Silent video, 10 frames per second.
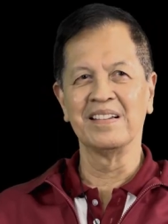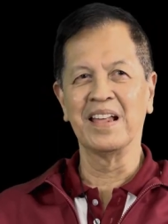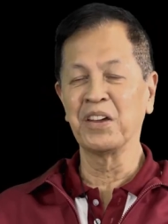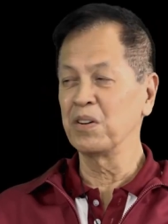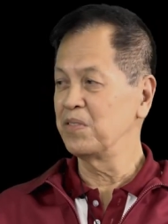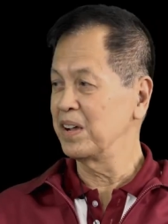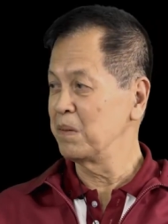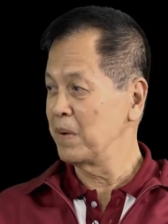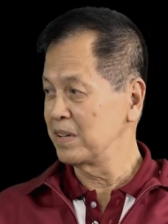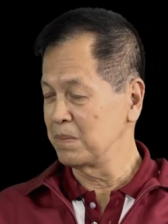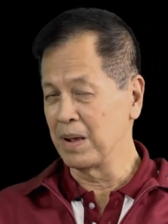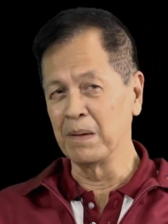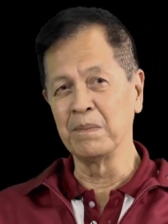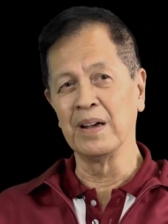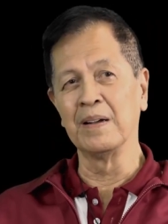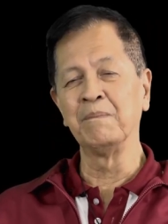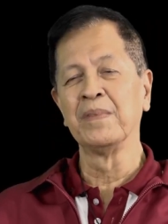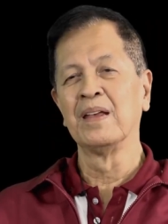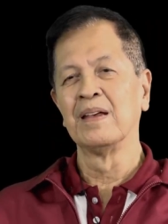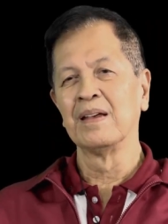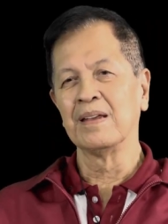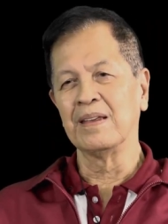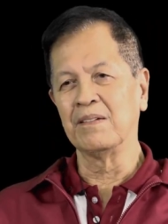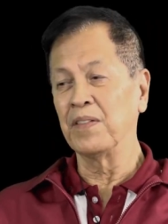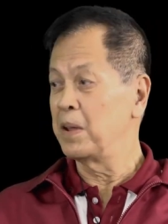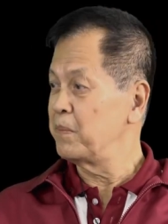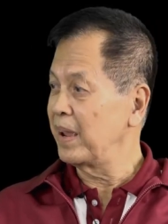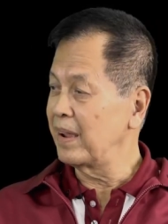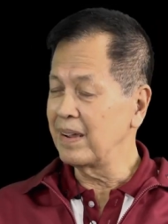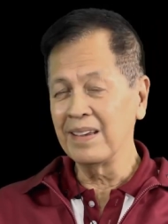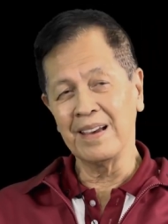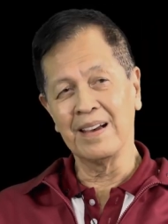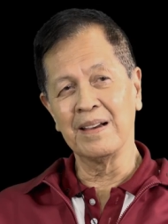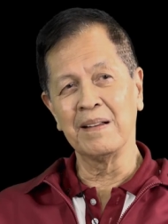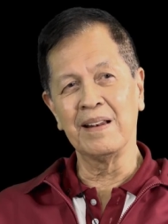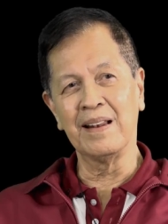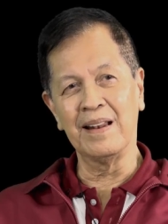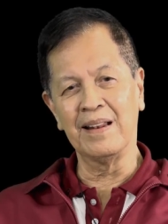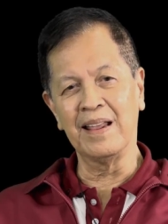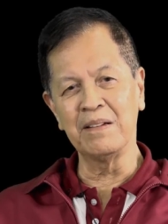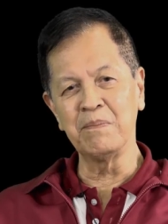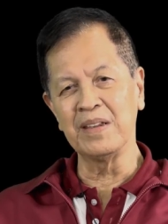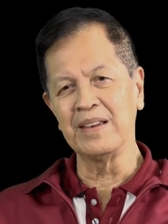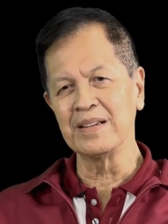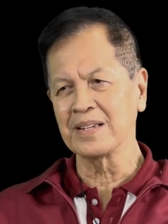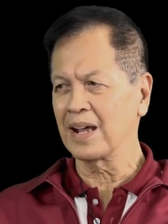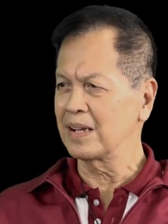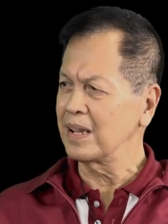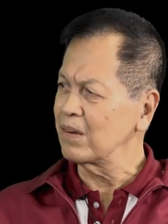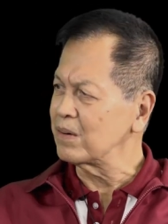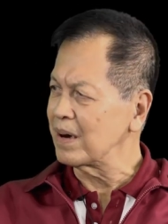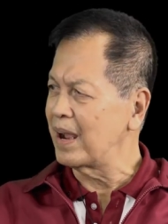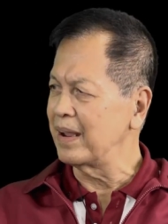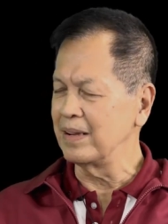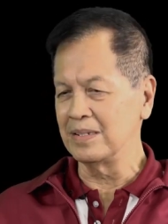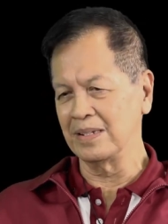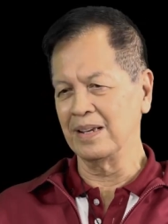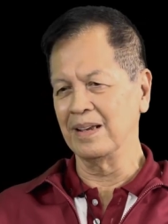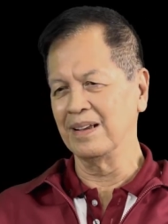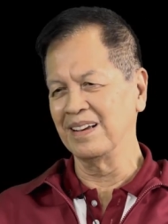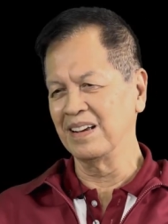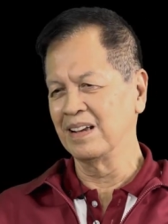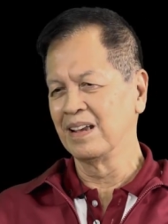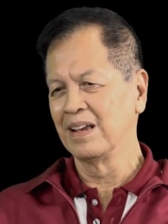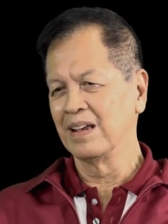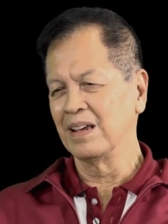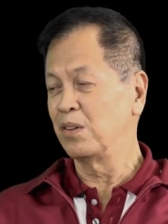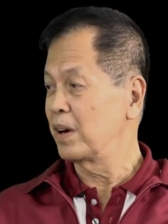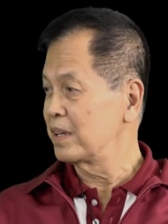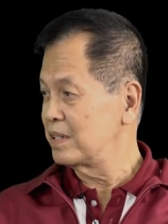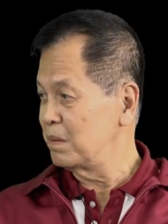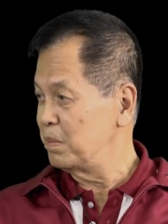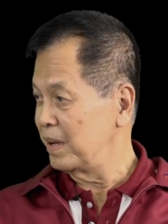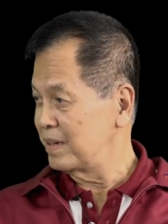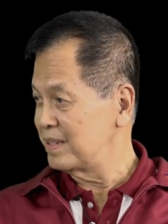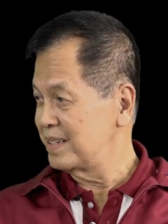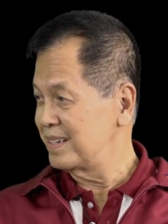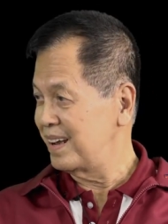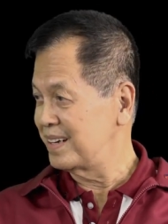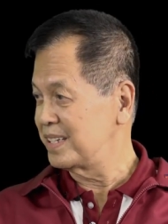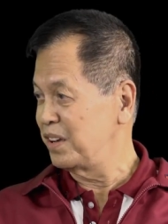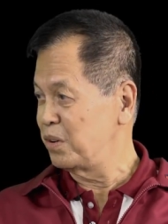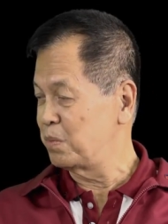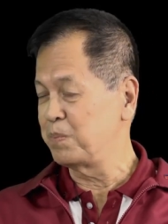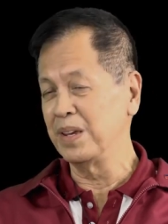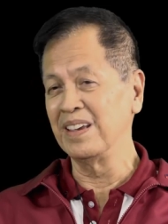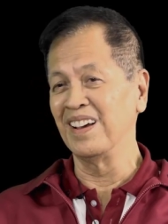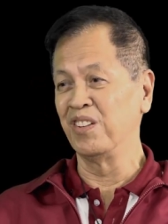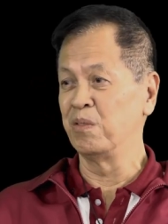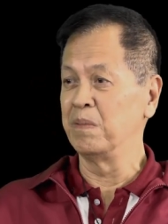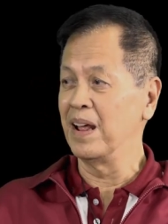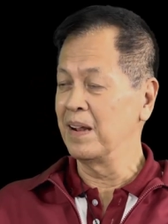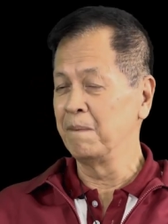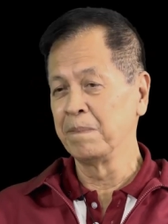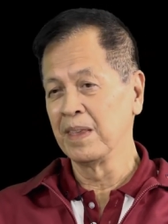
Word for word: Thank you very much, ma'am. If I may, let me just categorize your achievements as a UP alumna.